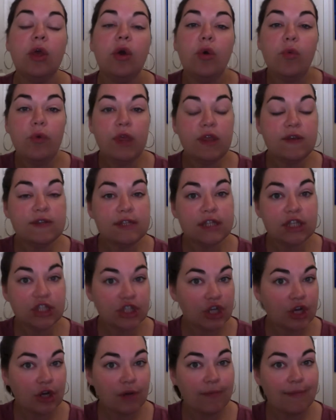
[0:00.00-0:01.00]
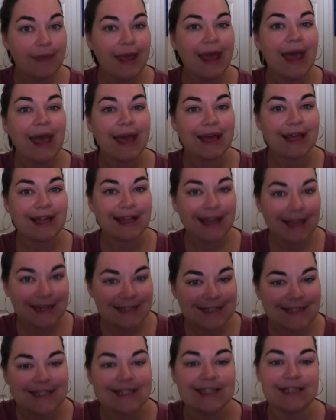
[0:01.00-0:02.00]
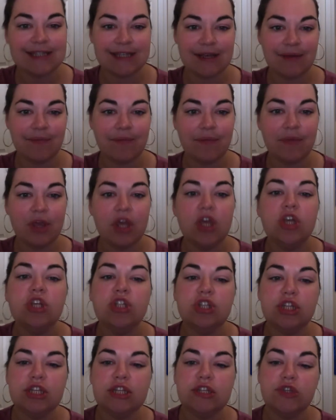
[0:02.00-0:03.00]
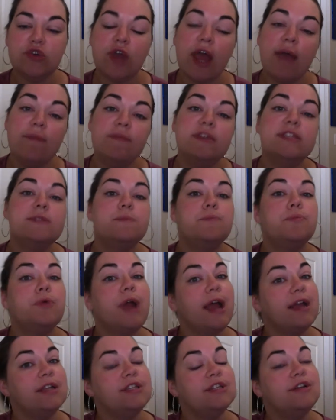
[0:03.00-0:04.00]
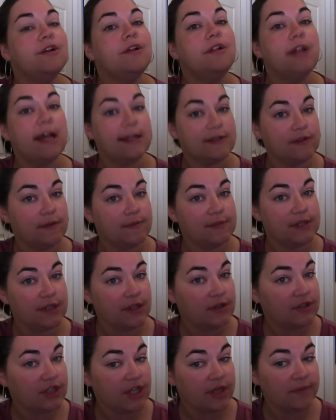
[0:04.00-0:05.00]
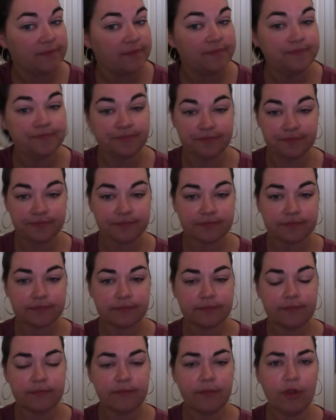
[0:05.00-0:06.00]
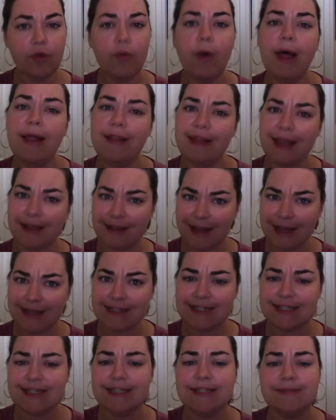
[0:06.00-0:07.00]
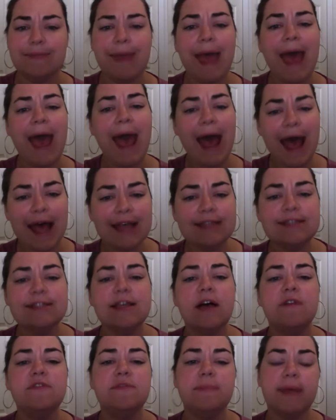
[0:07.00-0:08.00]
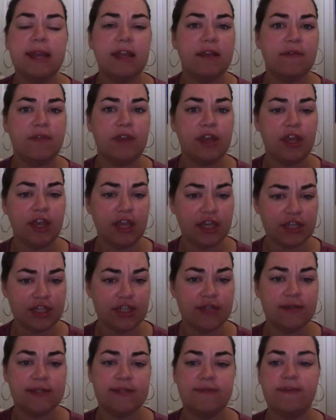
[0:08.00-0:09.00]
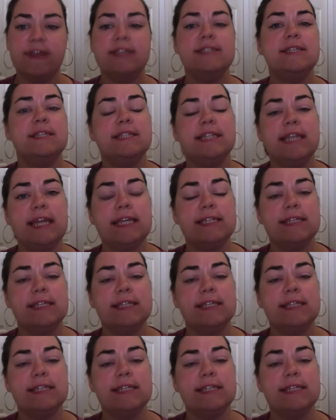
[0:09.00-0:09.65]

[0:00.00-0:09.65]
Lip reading: We use the term eclecticism to describe this practical classroom solution. While eclecticism has solved many of the issues facing today's